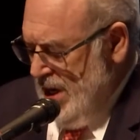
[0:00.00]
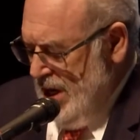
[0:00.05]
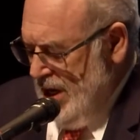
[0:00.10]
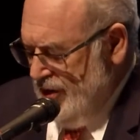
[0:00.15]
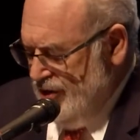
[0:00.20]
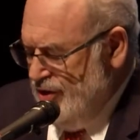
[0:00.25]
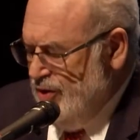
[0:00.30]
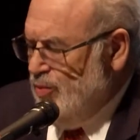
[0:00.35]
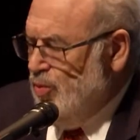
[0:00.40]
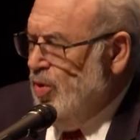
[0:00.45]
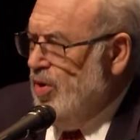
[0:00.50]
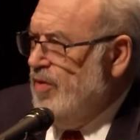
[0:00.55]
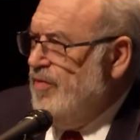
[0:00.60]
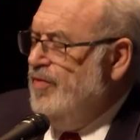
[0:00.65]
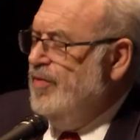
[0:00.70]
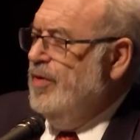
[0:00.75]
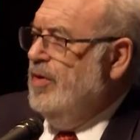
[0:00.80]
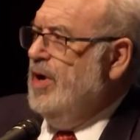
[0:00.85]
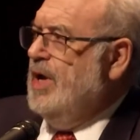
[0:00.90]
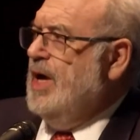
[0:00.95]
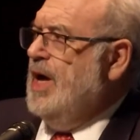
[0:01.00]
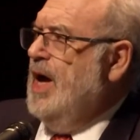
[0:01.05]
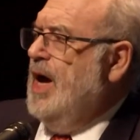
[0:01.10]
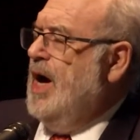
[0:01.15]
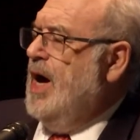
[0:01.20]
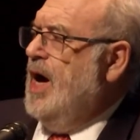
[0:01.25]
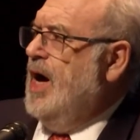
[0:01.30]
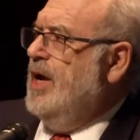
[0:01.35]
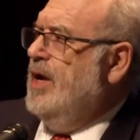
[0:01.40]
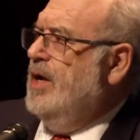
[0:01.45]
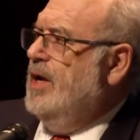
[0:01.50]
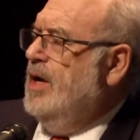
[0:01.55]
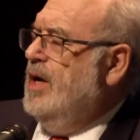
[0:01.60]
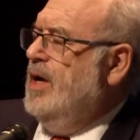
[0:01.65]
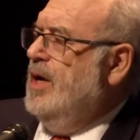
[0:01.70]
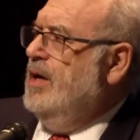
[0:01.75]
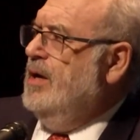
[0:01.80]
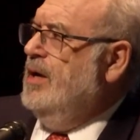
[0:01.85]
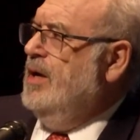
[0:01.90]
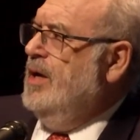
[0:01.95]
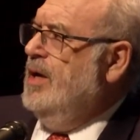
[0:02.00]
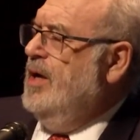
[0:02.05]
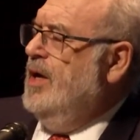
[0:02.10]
And she worked very hard, and I